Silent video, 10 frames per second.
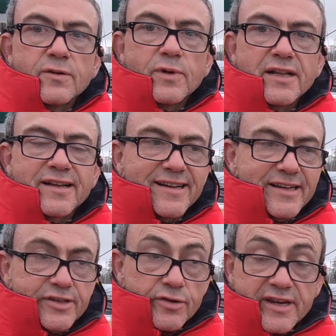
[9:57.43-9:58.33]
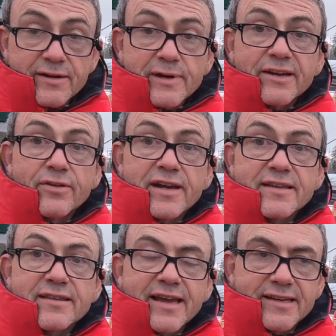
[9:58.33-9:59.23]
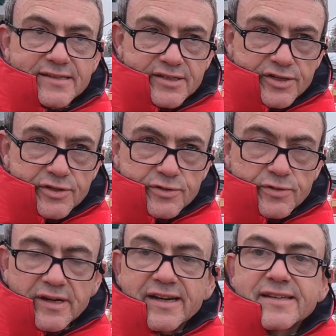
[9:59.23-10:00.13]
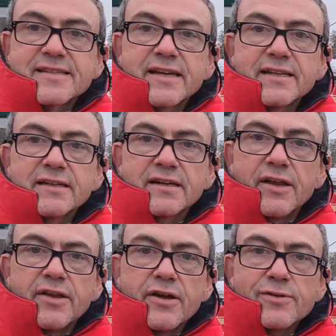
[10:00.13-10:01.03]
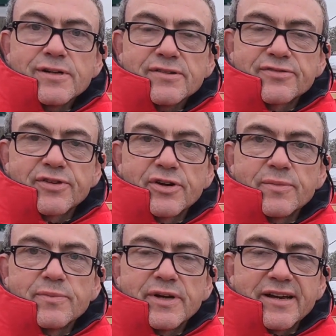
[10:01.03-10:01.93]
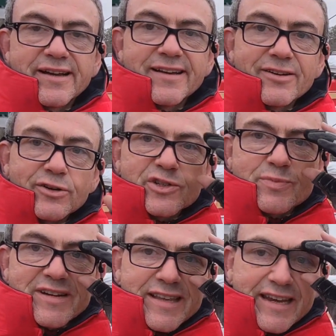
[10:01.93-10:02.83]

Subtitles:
Well, docking went great thanks to Taylor and Noah from Osprey.